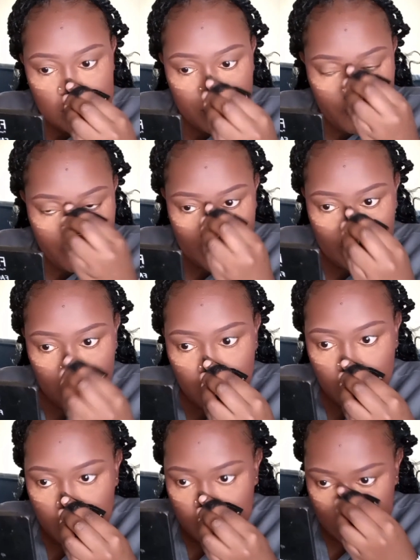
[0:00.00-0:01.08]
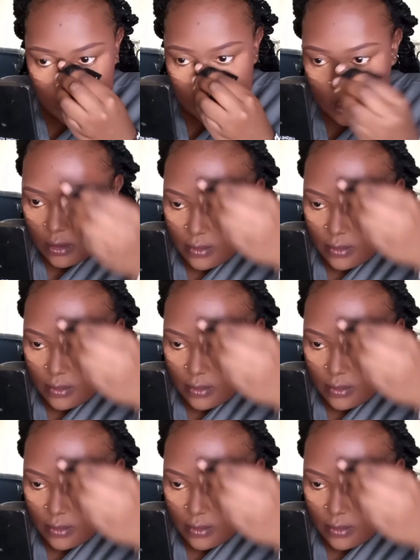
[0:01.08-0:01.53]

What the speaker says: top of my nose.